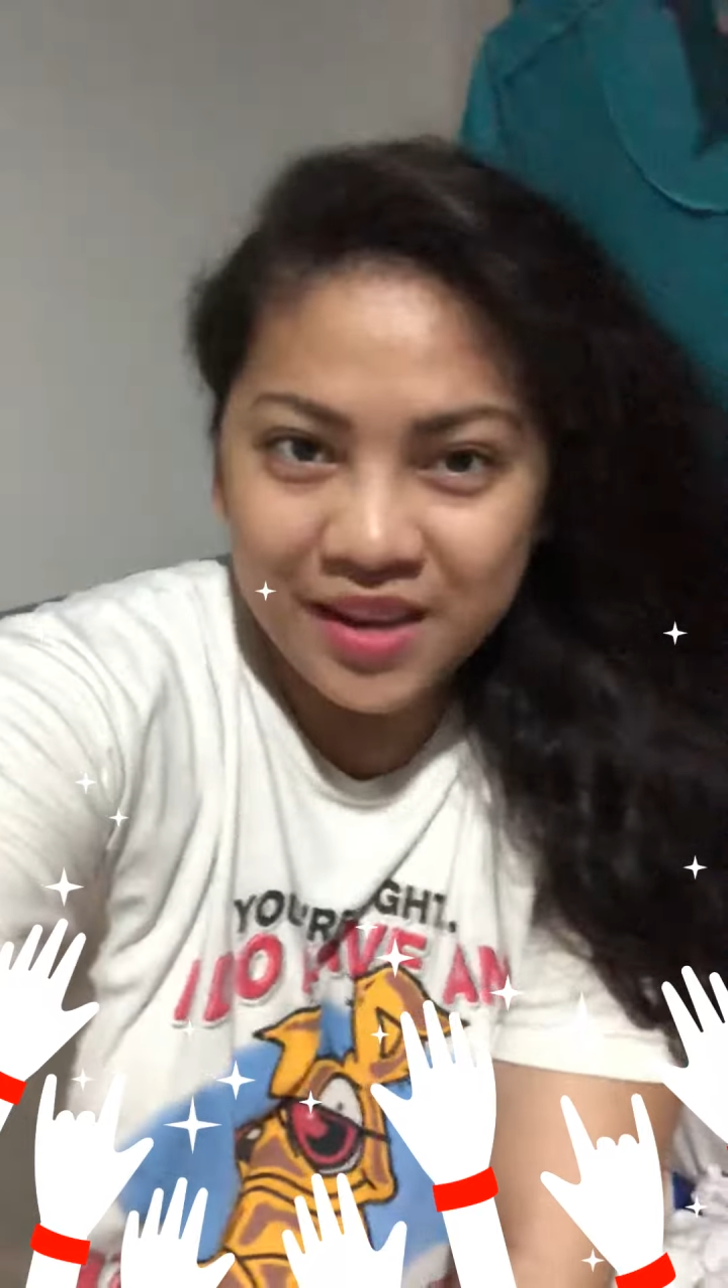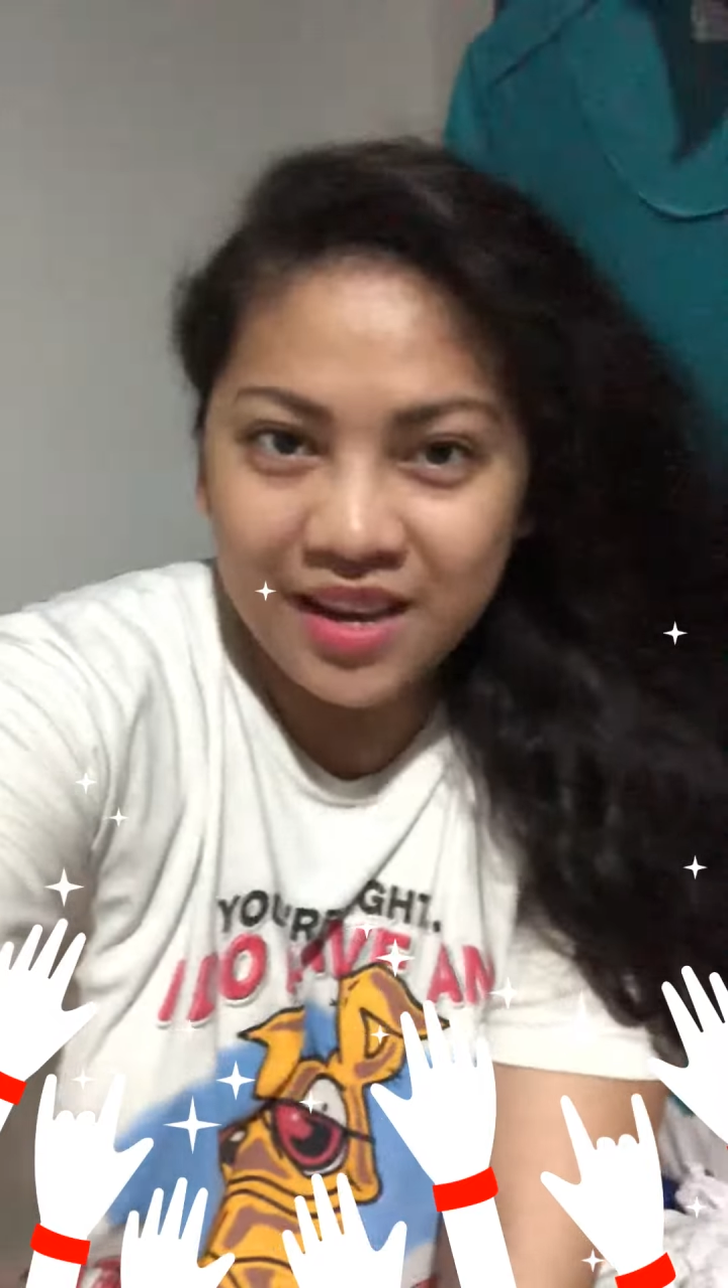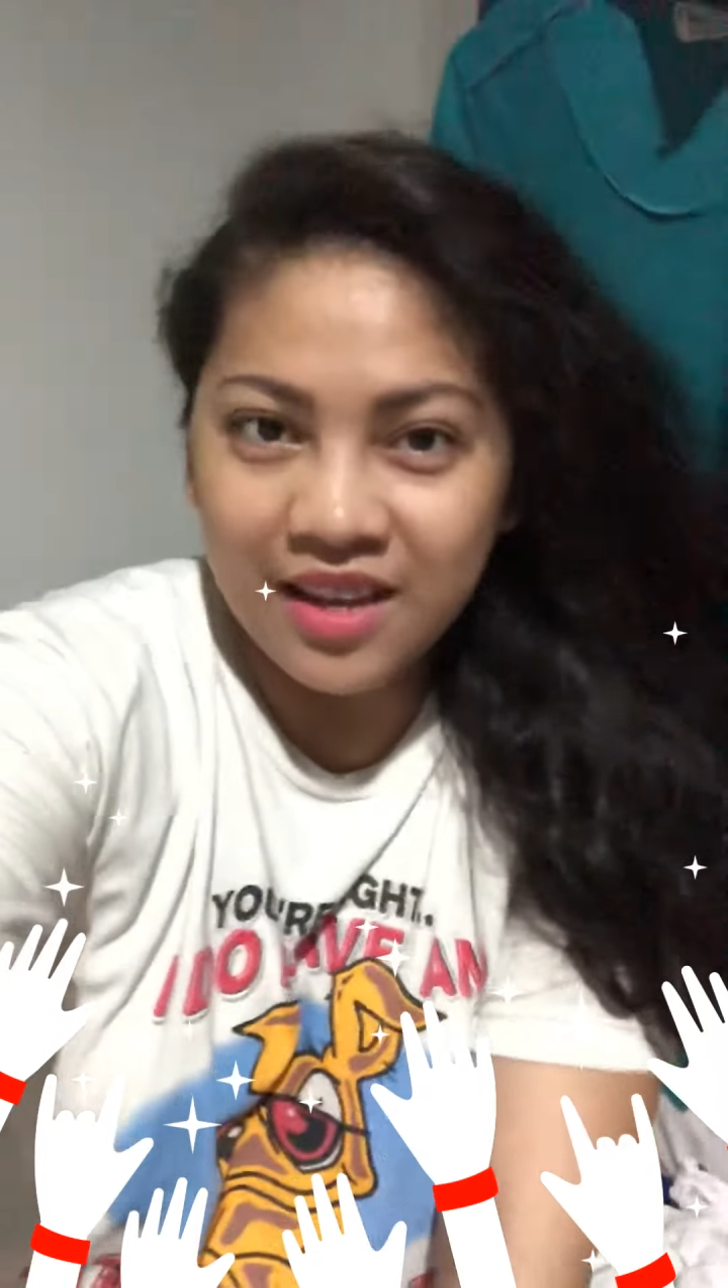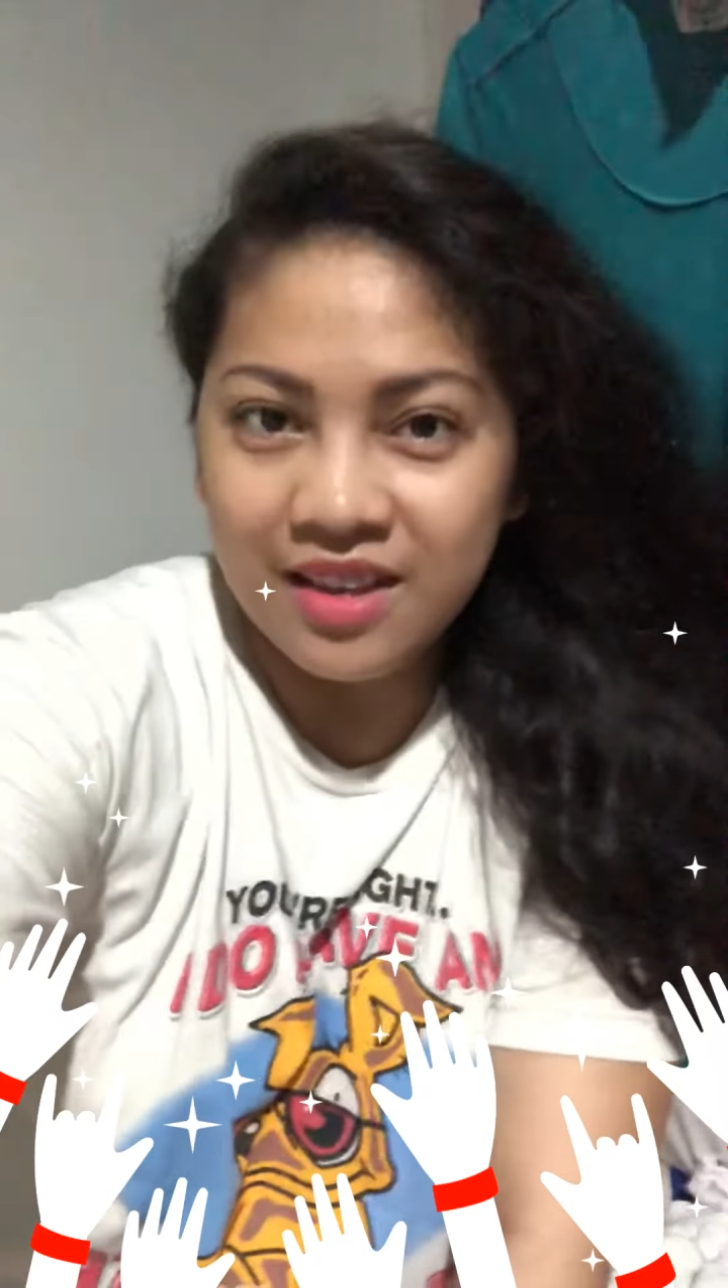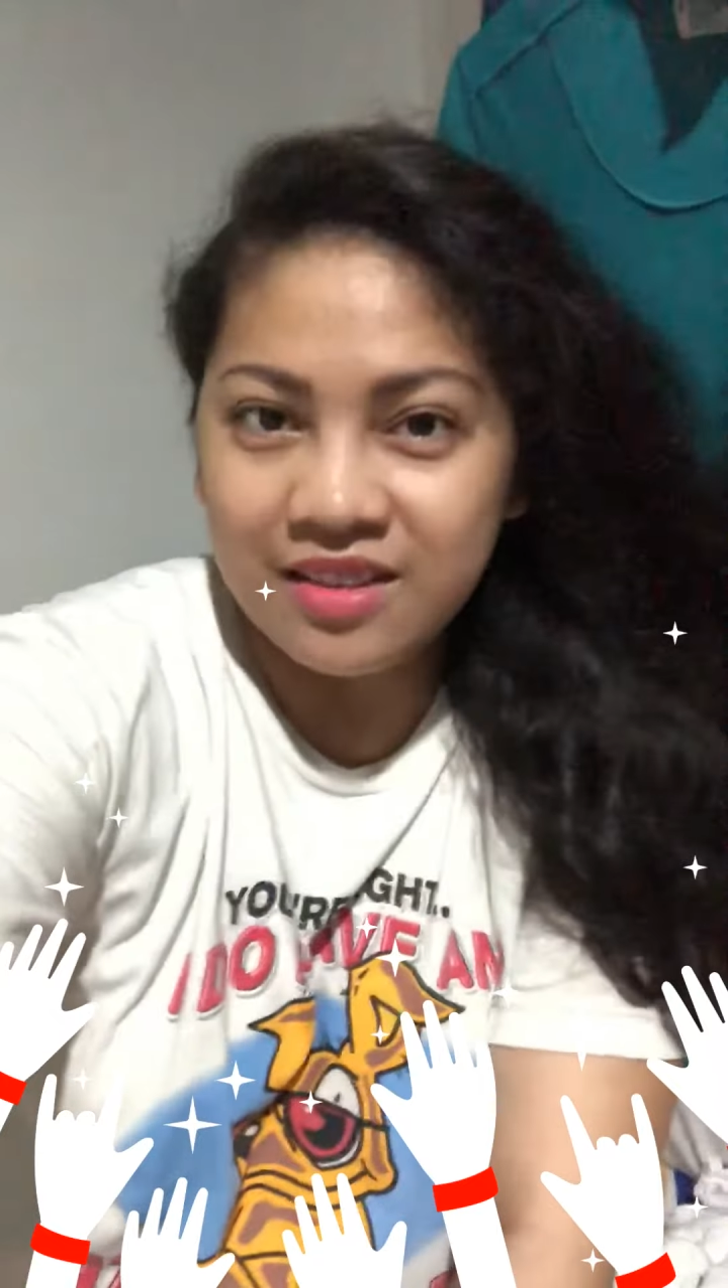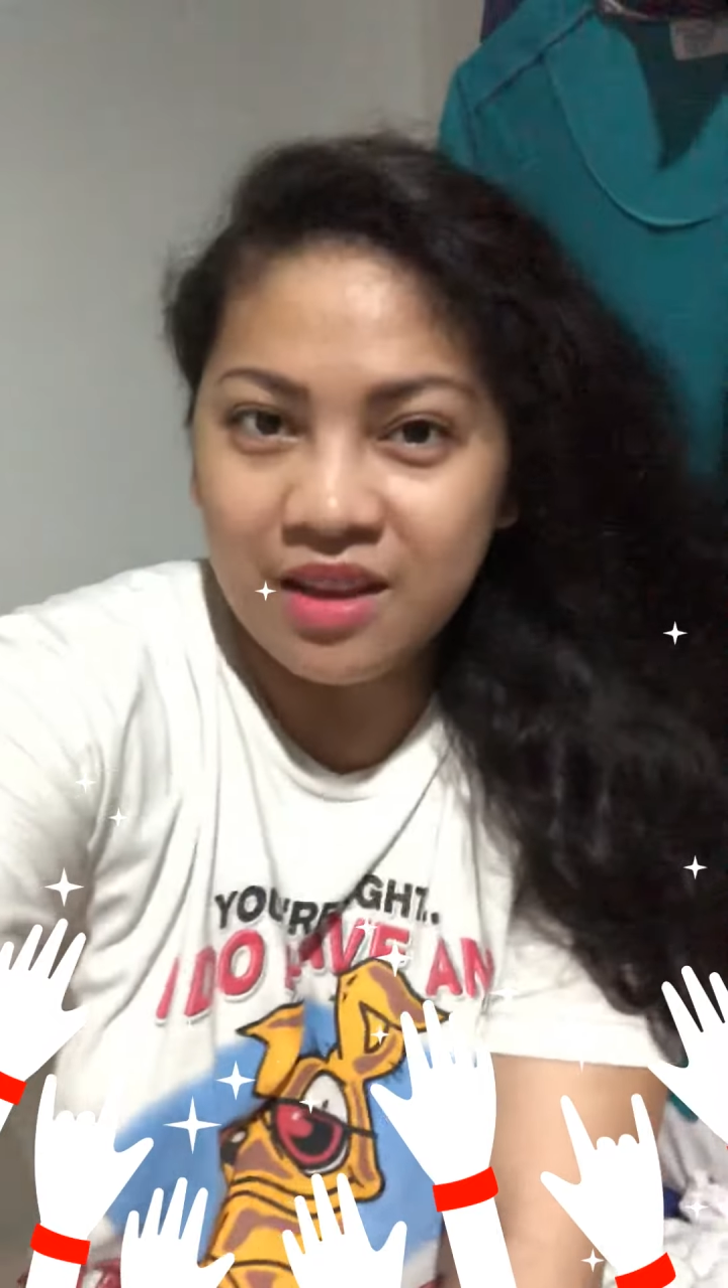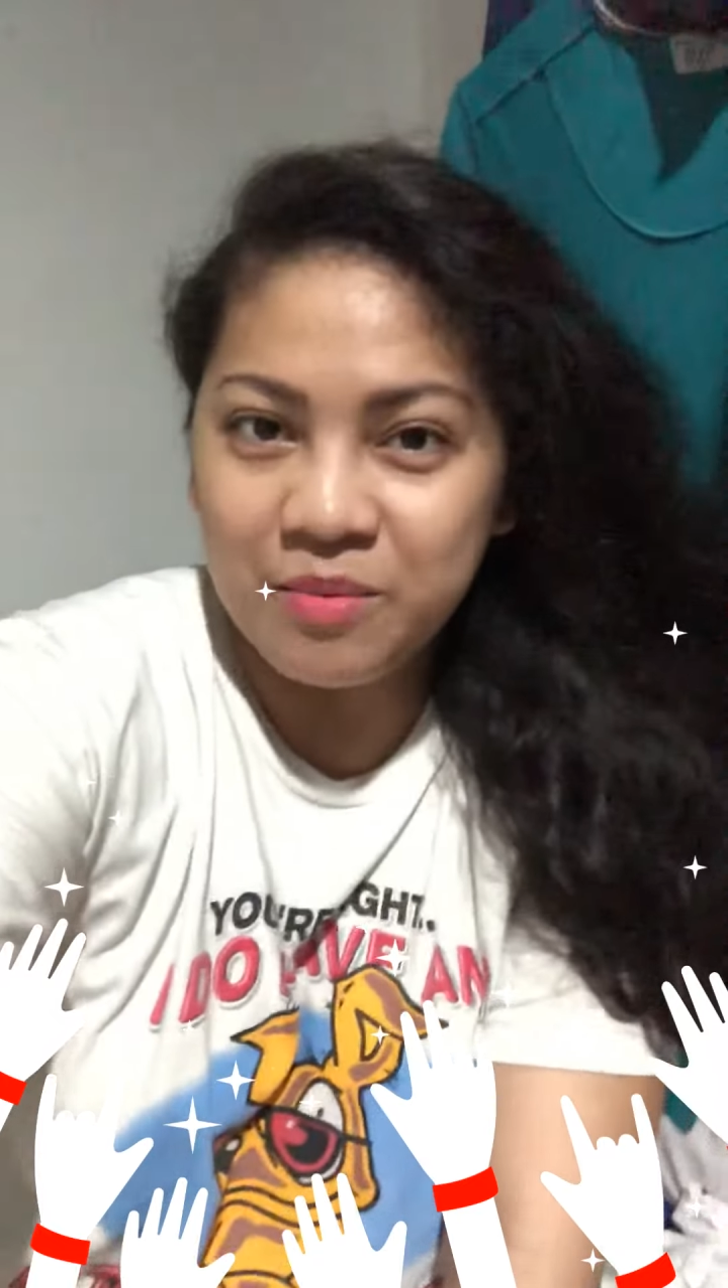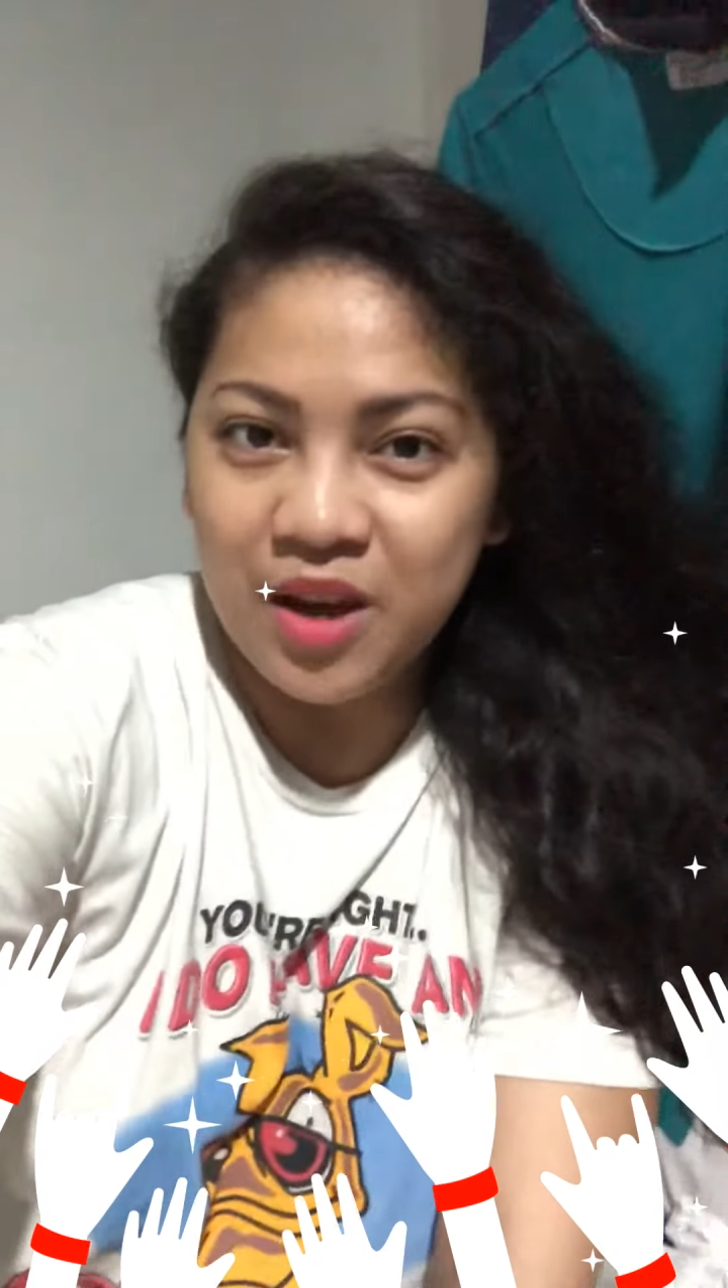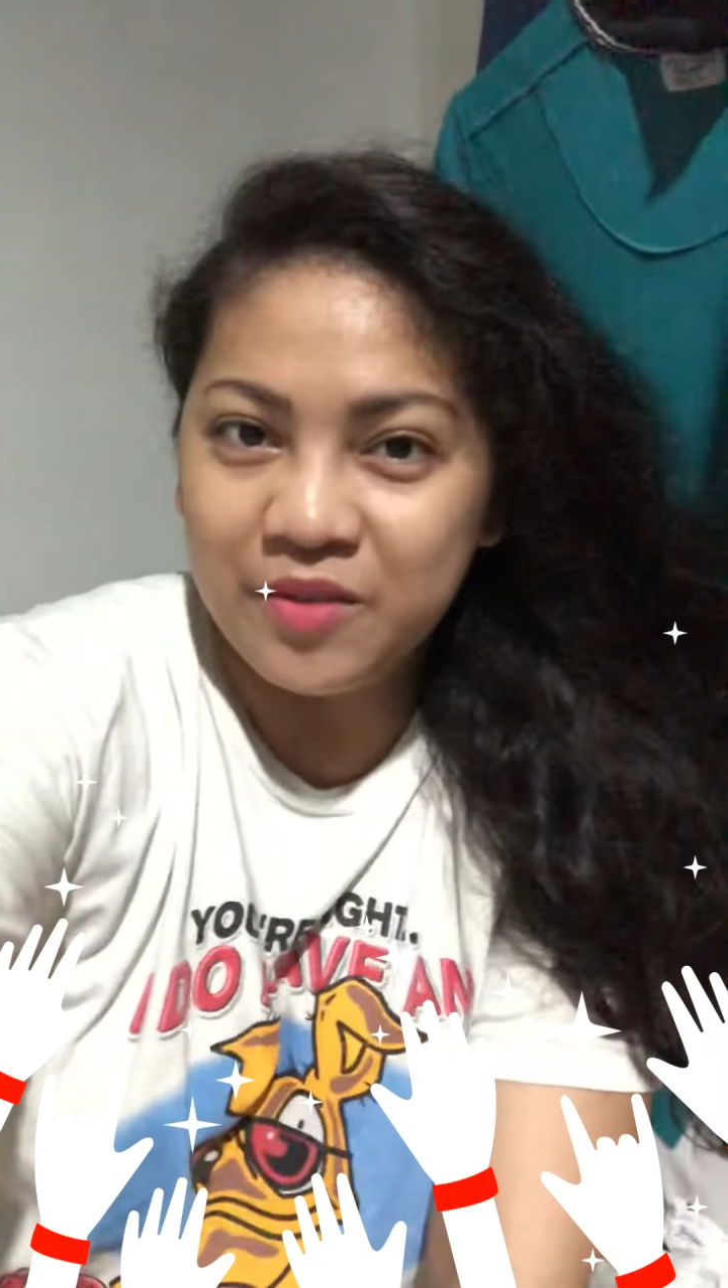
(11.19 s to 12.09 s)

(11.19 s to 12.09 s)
and I'm not